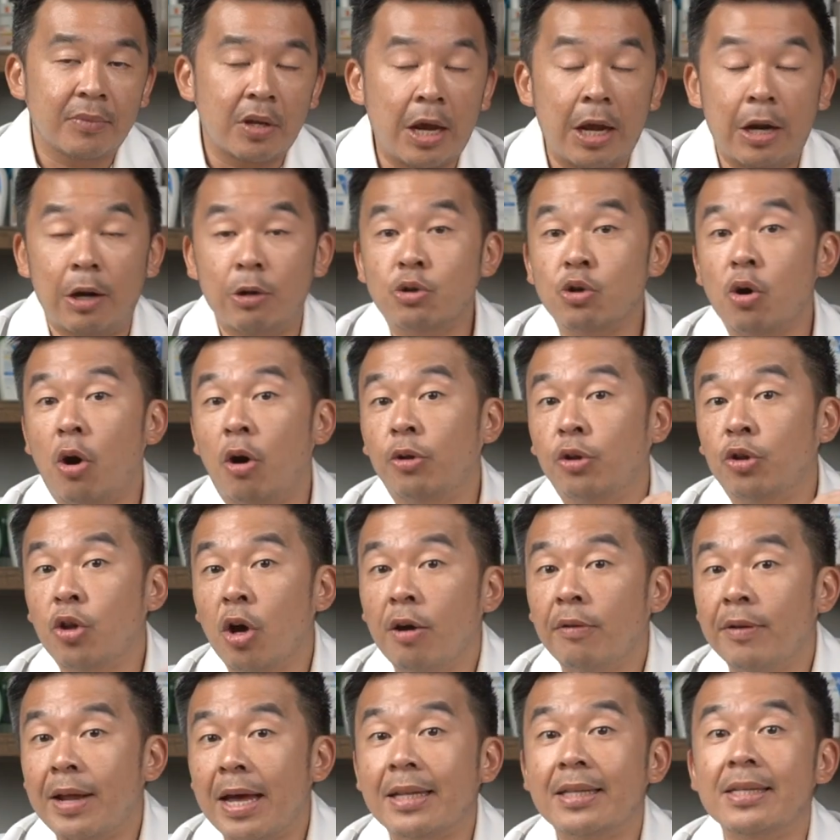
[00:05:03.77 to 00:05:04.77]
And also on
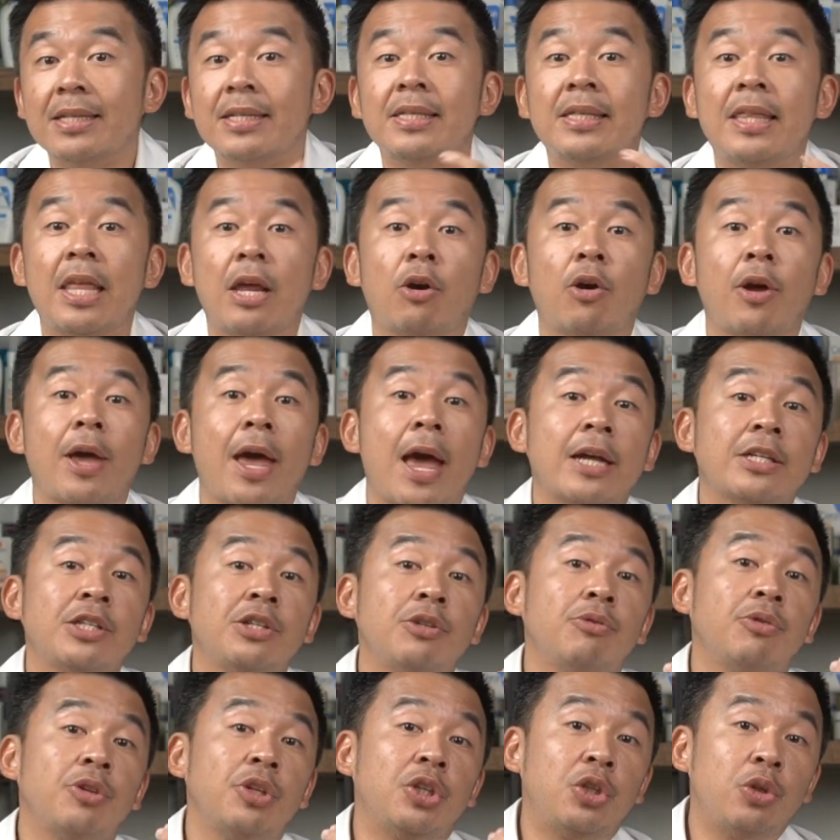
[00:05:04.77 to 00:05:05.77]
top of that, steroid
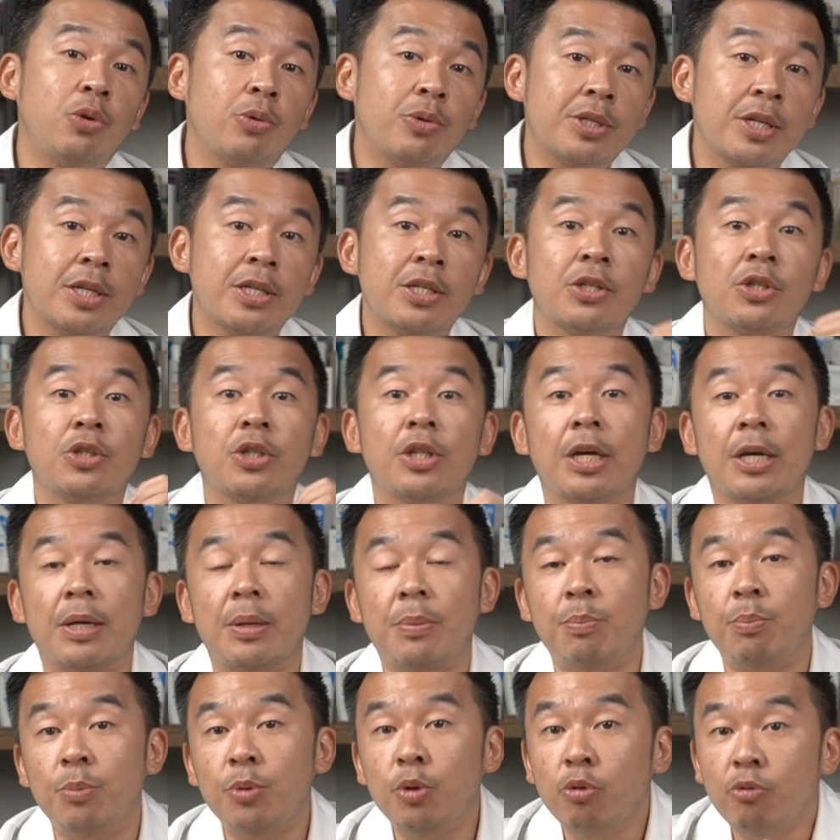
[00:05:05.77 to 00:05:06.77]
actually reduces the
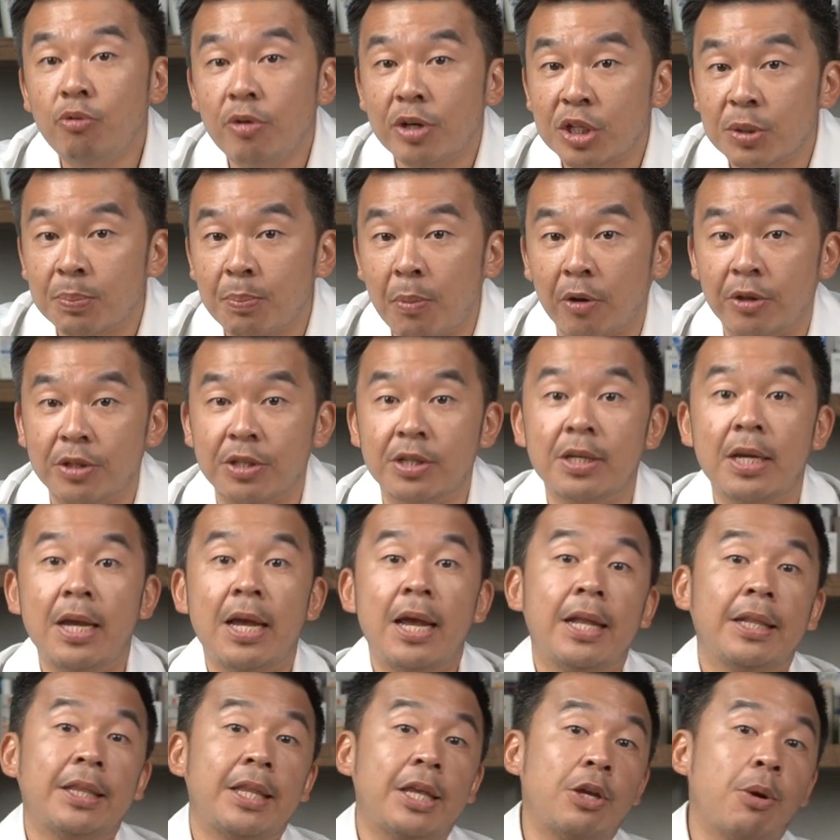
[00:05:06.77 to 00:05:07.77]
immune response
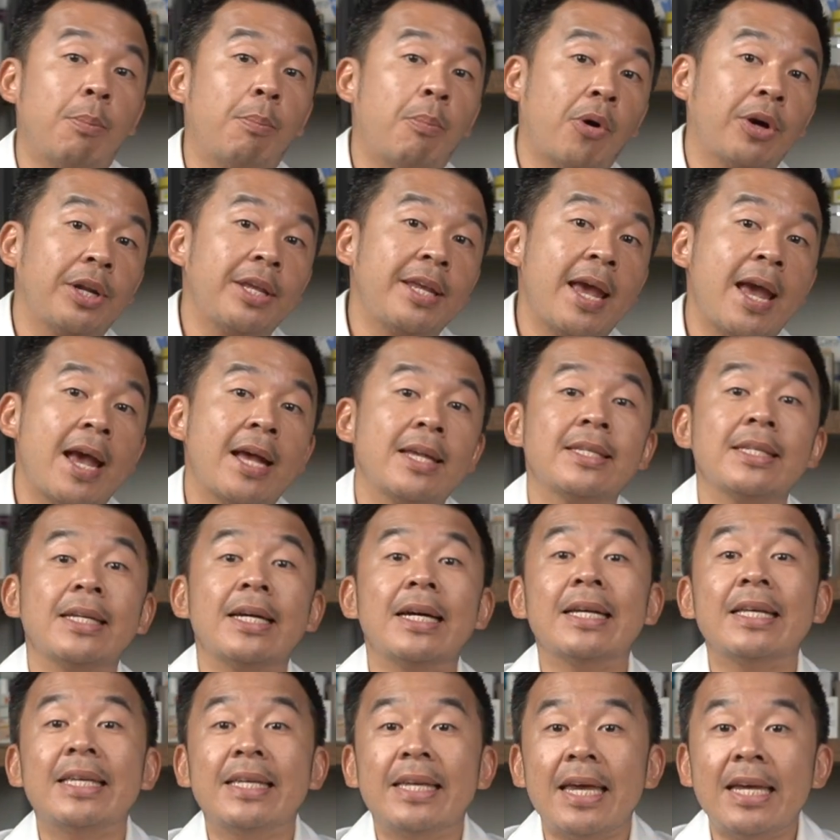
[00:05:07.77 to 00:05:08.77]
that your body has
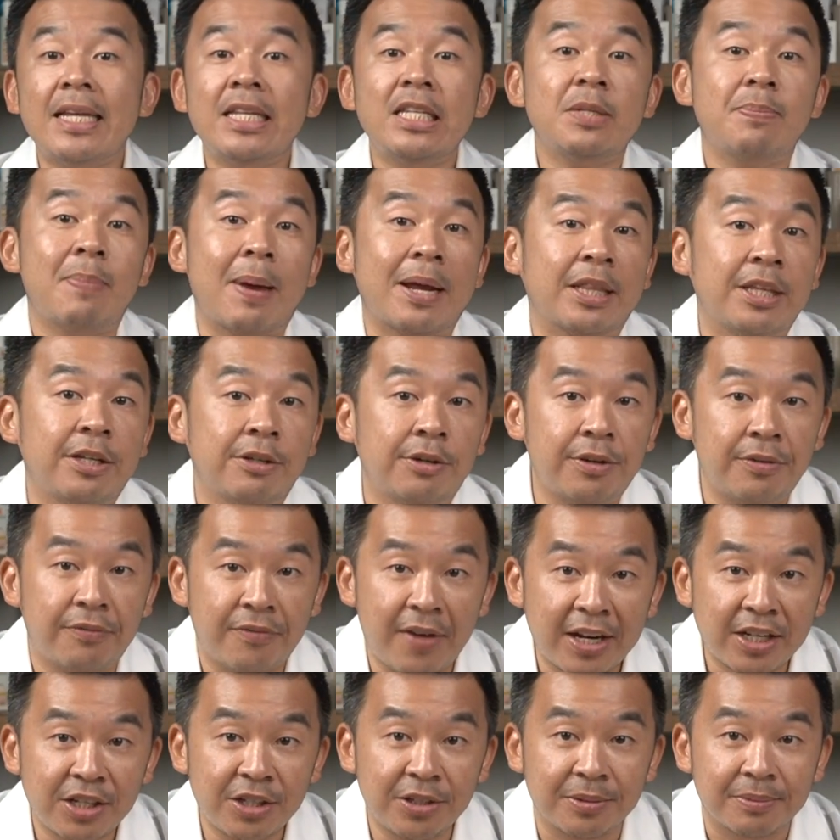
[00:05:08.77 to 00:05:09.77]
against bacterial
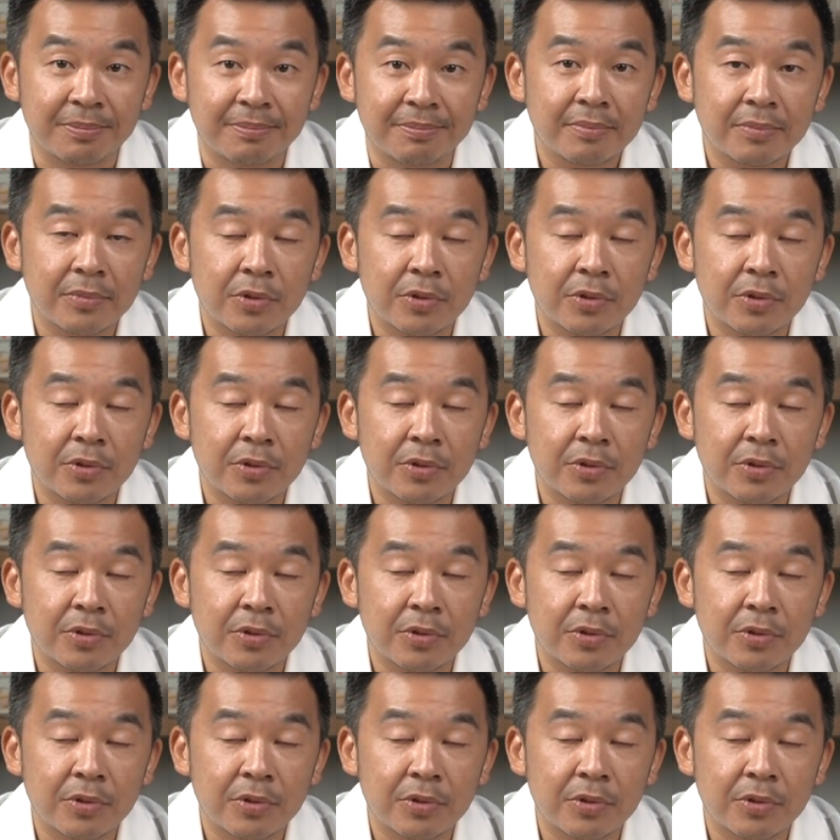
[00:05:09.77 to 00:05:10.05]
infection.